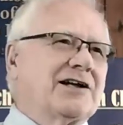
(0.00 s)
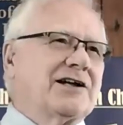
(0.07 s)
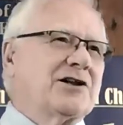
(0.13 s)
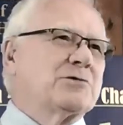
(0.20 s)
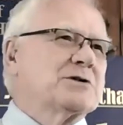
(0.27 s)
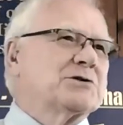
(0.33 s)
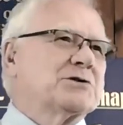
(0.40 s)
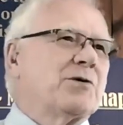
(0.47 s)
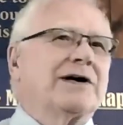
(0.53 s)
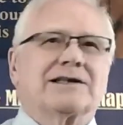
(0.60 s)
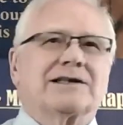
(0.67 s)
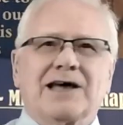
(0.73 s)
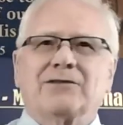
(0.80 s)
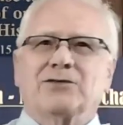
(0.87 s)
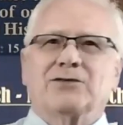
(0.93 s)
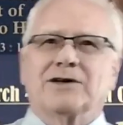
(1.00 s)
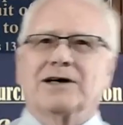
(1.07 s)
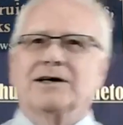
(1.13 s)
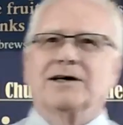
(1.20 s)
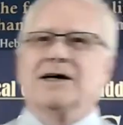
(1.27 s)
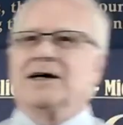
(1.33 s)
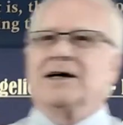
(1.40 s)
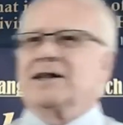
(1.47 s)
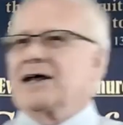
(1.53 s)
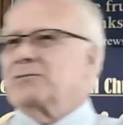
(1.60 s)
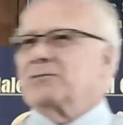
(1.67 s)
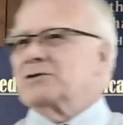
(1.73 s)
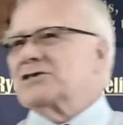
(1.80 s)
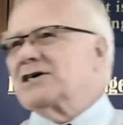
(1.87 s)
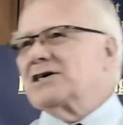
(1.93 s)
and he was quite definite. That
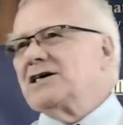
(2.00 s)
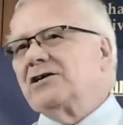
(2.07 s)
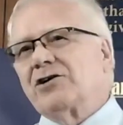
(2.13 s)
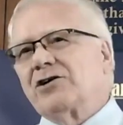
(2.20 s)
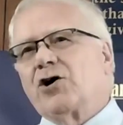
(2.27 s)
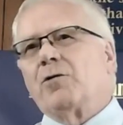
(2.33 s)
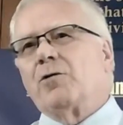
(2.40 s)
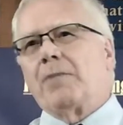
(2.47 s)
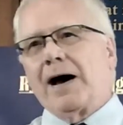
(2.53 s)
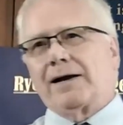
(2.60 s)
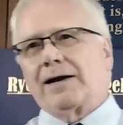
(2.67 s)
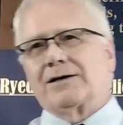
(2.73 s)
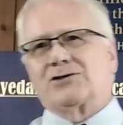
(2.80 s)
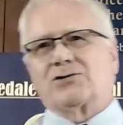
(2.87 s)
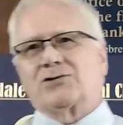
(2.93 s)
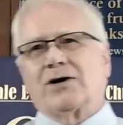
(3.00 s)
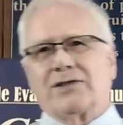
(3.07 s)
was the year he got married, so I